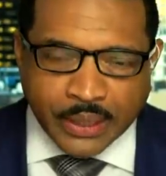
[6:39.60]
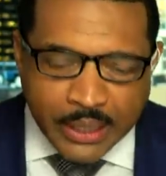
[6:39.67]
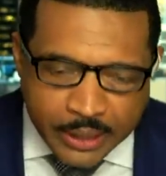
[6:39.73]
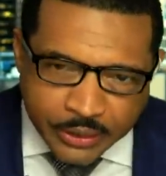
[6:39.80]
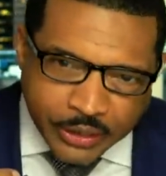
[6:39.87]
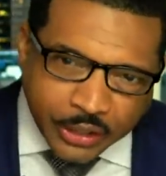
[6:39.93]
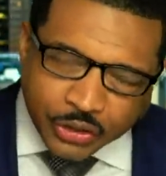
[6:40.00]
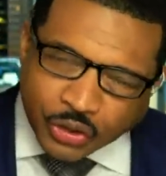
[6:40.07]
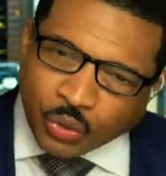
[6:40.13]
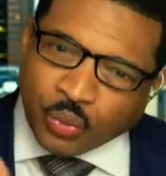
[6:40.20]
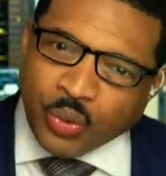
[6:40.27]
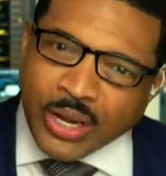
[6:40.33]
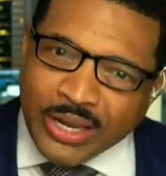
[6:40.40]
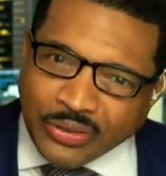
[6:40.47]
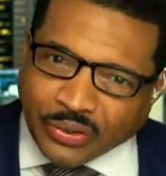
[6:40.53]
There's a
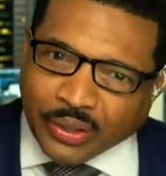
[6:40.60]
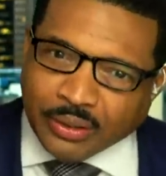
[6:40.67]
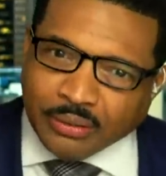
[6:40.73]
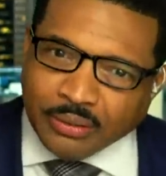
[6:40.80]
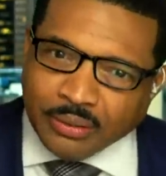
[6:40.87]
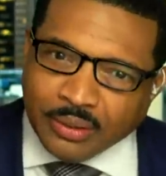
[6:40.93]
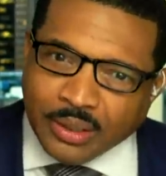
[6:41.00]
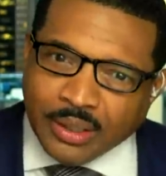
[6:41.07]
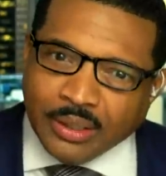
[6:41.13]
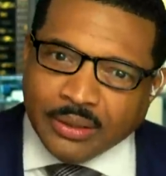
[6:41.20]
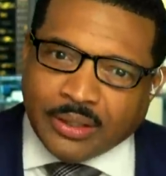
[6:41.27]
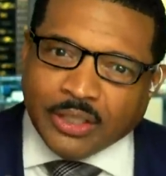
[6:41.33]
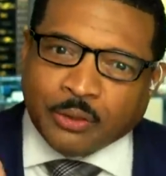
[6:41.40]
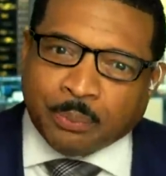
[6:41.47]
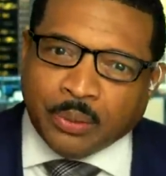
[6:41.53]
reason
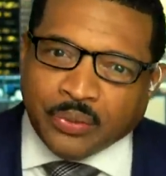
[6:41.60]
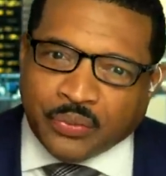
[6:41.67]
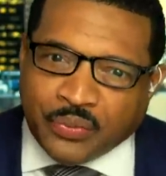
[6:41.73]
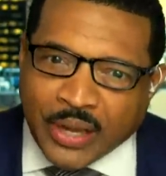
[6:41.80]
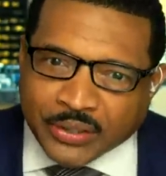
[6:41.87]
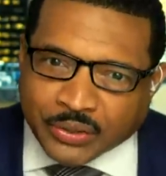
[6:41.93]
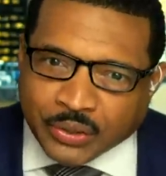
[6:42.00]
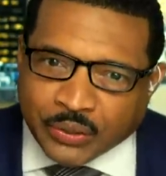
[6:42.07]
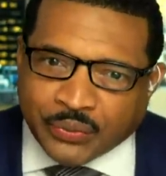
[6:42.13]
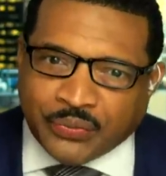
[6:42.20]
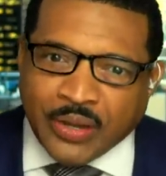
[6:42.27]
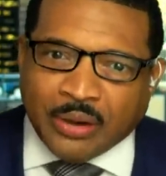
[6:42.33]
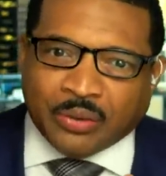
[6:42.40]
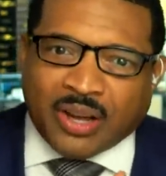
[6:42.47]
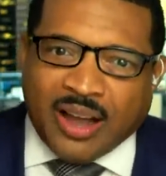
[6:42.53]
this professor
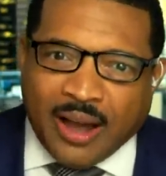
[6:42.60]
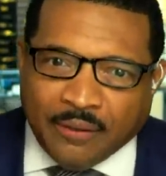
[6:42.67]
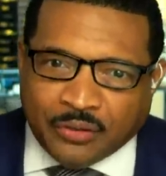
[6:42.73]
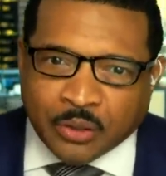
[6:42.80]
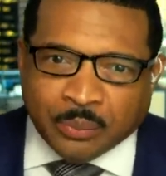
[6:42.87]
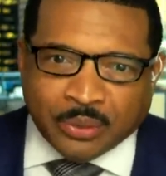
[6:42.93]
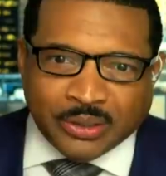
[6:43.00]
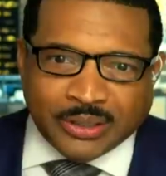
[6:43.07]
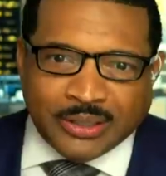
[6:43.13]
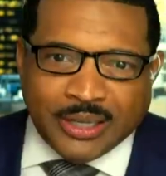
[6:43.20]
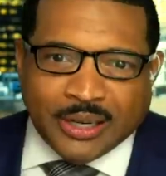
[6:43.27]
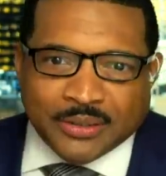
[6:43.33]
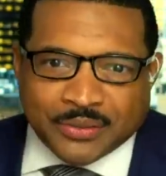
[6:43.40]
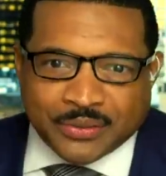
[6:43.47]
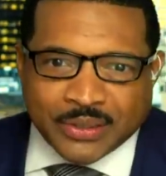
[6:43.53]
felt comfortable
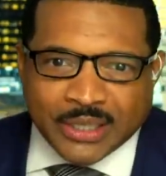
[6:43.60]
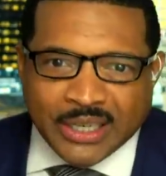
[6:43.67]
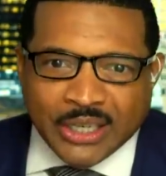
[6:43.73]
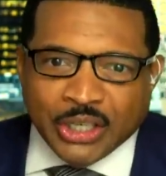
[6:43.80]
enough